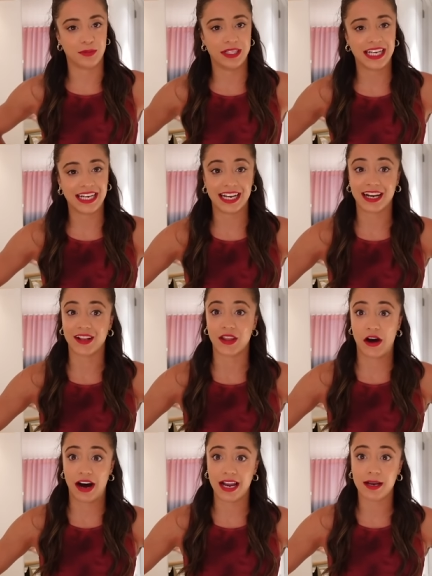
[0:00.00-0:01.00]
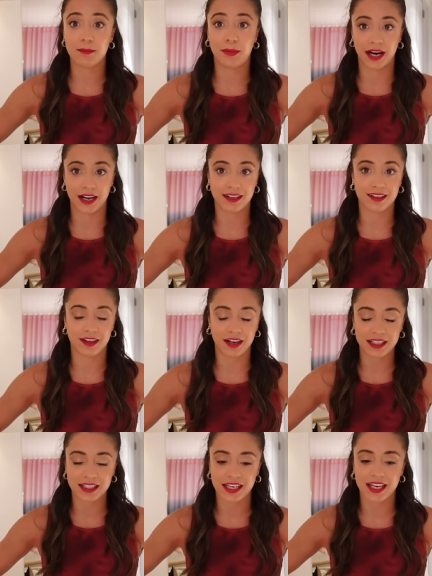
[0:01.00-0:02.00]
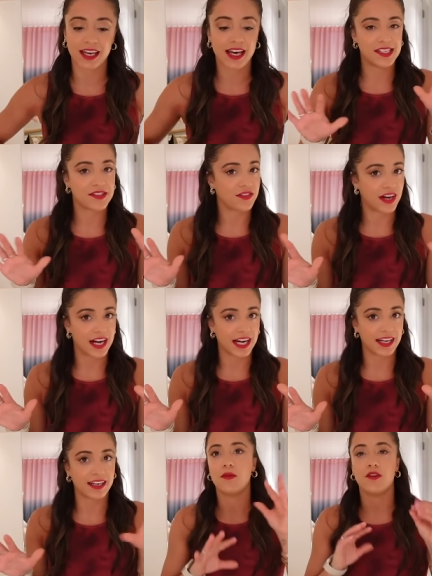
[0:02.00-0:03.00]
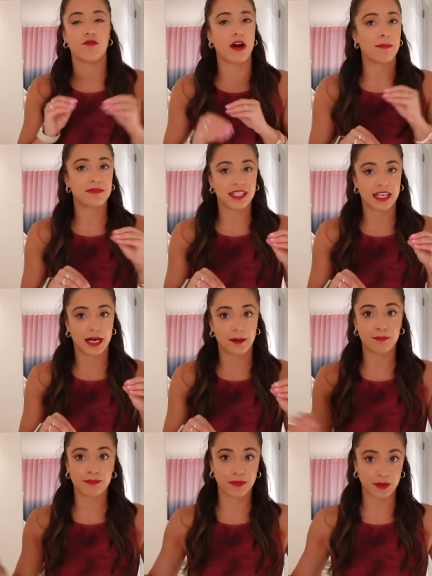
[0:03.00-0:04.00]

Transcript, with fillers: bleeding a lot, but luckily he's fine. We wrapped it up.